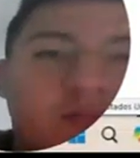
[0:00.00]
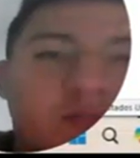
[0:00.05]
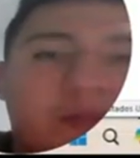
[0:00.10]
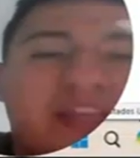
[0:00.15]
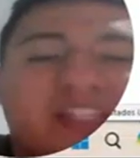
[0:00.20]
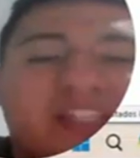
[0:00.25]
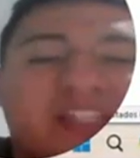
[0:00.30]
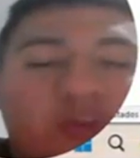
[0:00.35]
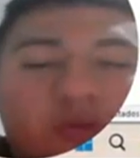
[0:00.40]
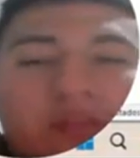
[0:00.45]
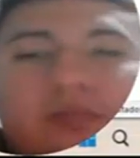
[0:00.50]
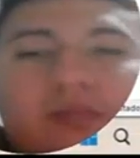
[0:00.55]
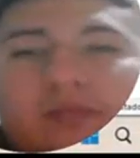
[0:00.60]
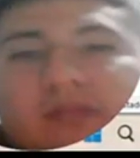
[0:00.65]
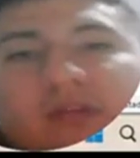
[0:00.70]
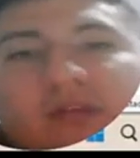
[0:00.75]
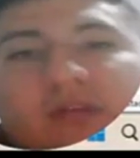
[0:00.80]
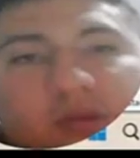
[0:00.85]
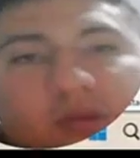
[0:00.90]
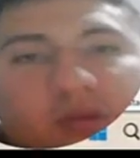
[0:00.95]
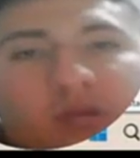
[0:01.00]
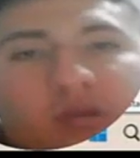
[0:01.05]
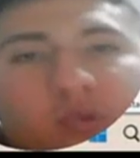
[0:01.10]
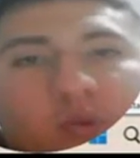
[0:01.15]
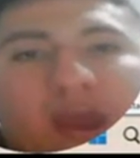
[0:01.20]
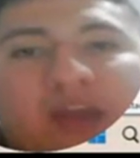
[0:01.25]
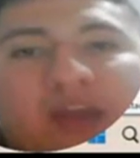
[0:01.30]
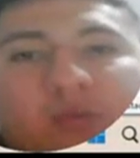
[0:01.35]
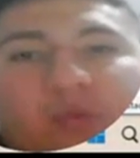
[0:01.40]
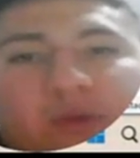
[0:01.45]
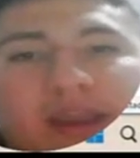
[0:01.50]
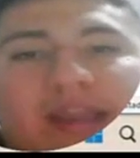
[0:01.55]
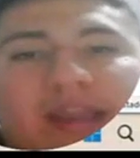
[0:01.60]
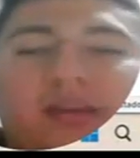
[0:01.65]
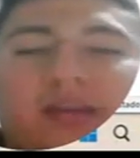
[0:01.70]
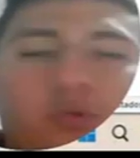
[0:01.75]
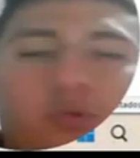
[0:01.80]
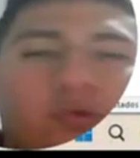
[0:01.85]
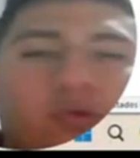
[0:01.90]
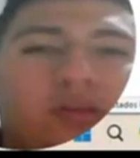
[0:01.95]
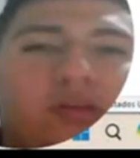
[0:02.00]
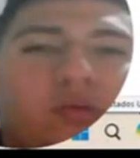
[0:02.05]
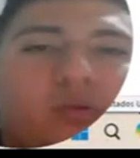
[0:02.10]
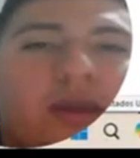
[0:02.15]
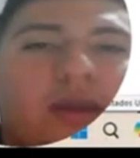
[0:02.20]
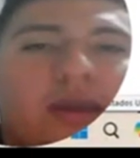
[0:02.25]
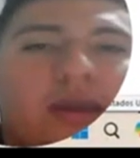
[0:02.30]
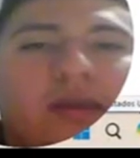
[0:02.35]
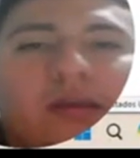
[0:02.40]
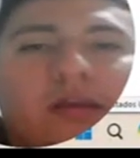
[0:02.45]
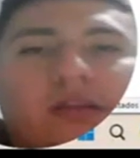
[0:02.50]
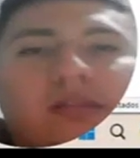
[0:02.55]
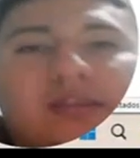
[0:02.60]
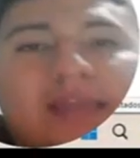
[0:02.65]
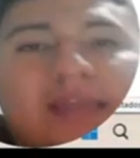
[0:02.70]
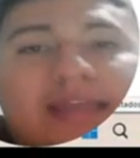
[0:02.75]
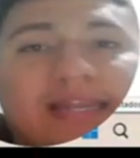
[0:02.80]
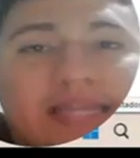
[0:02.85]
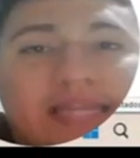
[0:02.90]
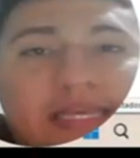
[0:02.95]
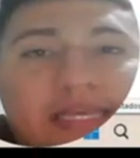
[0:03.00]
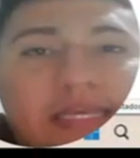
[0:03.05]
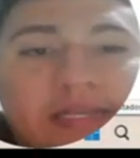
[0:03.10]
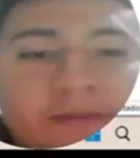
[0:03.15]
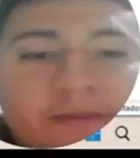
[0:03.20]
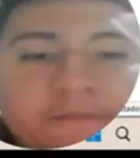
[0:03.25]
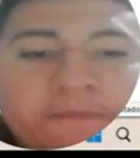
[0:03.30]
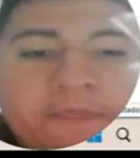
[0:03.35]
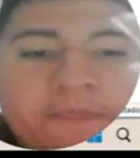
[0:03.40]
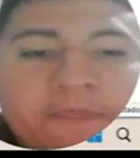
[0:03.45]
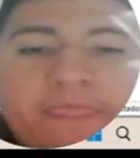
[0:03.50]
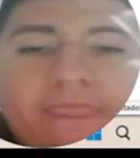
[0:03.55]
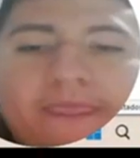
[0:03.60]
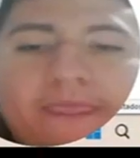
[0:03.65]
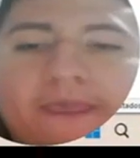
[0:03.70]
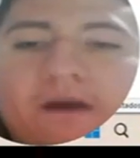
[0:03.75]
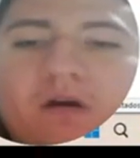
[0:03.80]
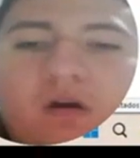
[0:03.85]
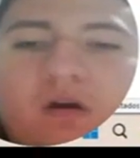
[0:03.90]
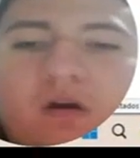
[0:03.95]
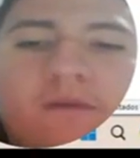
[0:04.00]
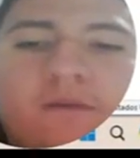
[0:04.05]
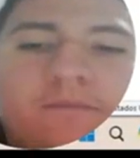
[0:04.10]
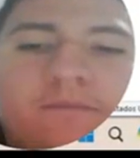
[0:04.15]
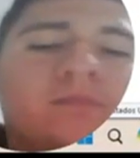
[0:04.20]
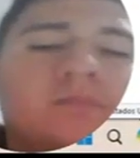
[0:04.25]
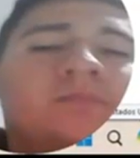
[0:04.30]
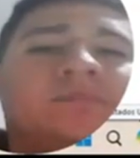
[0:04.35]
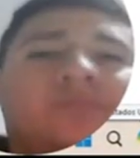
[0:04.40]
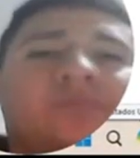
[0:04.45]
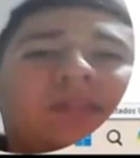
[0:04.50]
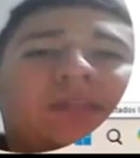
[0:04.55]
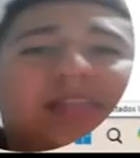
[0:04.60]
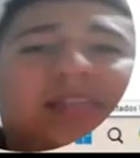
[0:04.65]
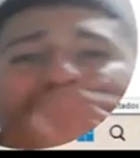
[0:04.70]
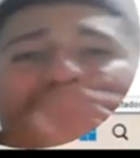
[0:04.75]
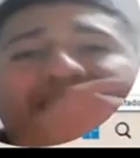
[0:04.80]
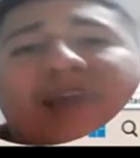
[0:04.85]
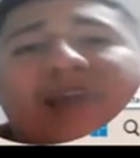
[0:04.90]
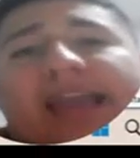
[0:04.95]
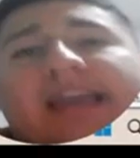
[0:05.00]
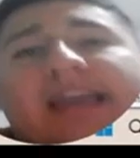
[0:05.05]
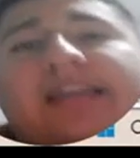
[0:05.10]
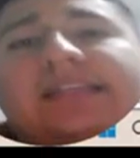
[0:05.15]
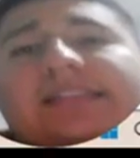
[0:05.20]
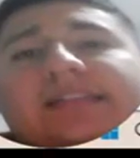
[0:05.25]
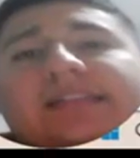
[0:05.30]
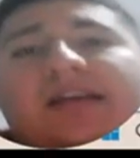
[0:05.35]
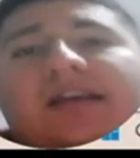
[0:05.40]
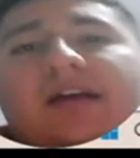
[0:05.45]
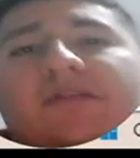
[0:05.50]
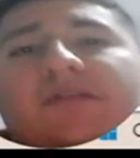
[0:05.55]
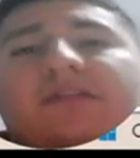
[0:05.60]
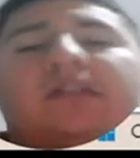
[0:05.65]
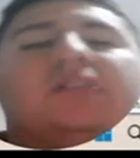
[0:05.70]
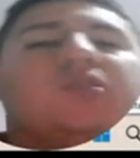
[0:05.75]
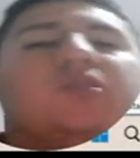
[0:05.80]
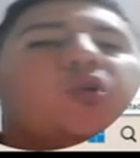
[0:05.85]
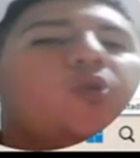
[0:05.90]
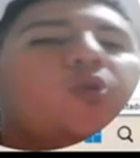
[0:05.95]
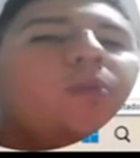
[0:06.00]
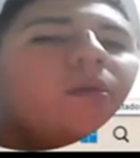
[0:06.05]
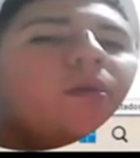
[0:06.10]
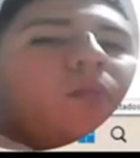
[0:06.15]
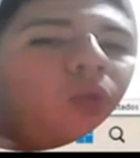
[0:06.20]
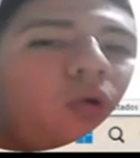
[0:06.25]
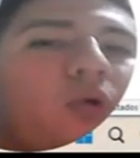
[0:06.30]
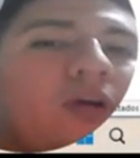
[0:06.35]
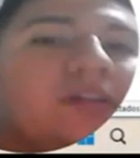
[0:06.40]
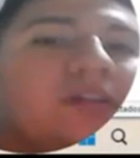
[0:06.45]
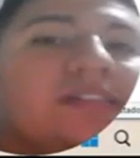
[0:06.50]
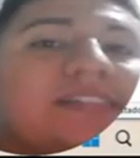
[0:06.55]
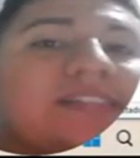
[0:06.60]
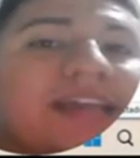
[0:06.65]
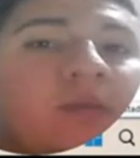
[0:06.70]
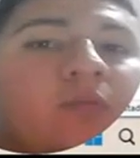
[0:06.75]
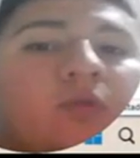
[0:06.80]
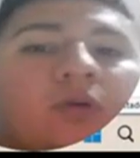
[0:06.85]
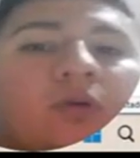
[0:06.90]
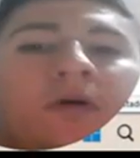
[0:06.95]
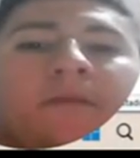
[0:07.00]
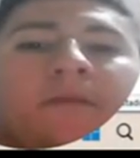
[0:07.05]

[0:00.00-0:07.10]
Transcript: treated the right way, the way they need. In that case, everything is going to be more understandable,